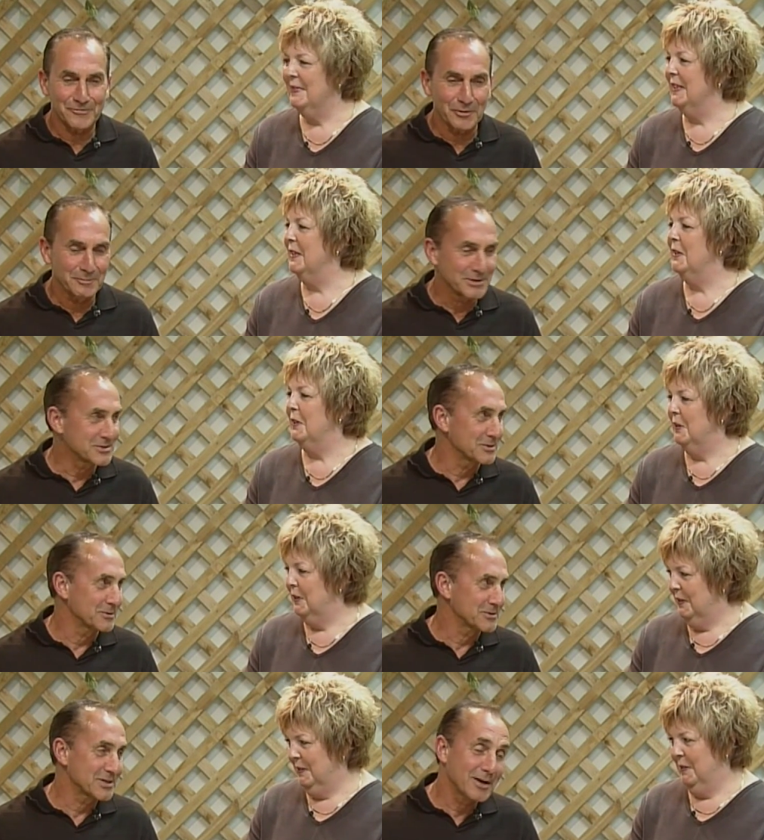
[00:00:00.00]
Speaker 1: for me
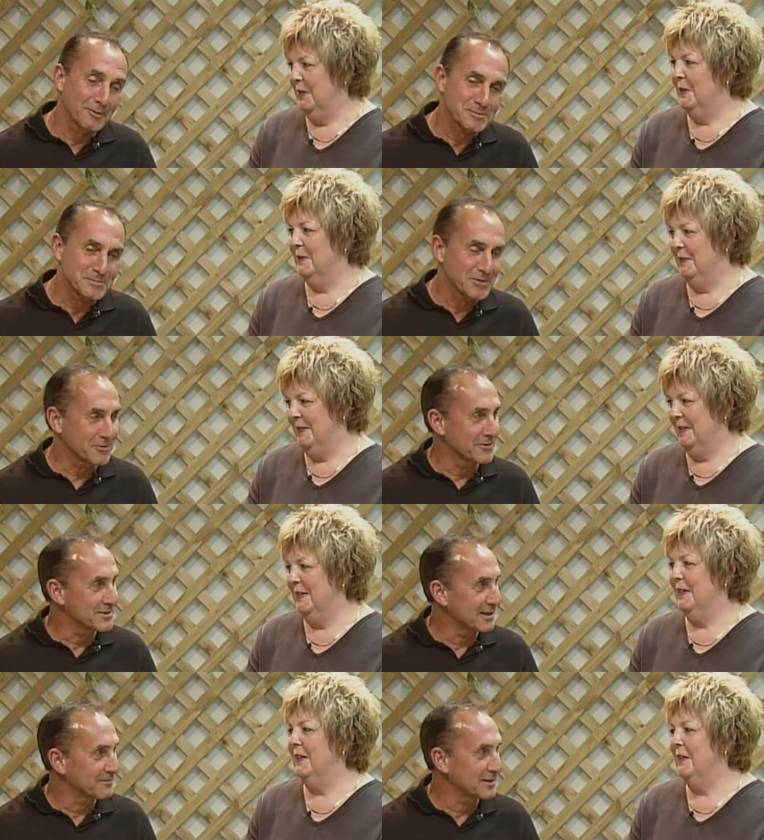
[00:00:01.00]
too. She helps me through
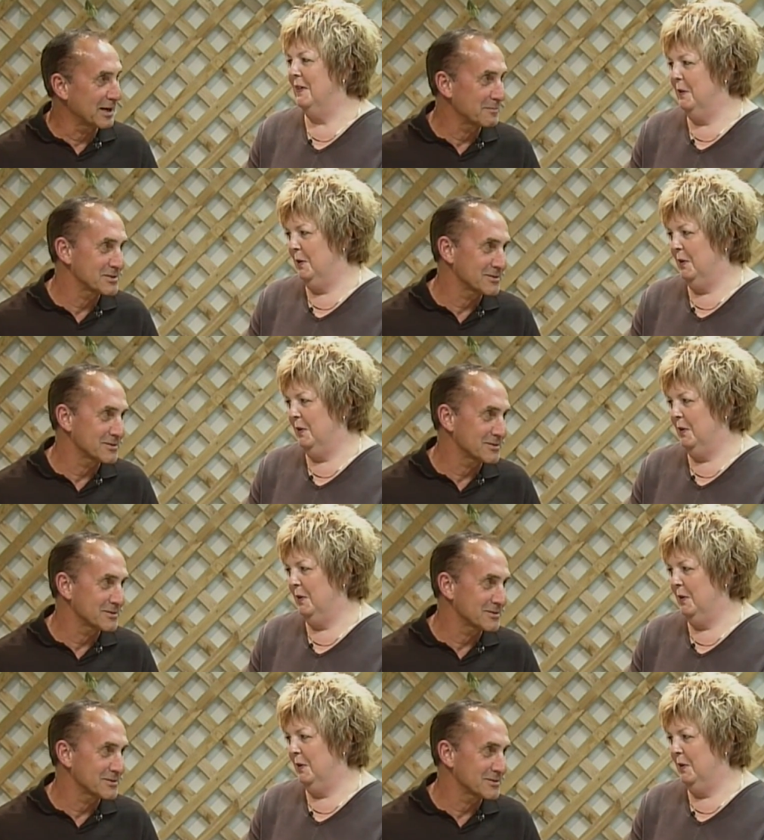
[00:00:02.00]
the tough times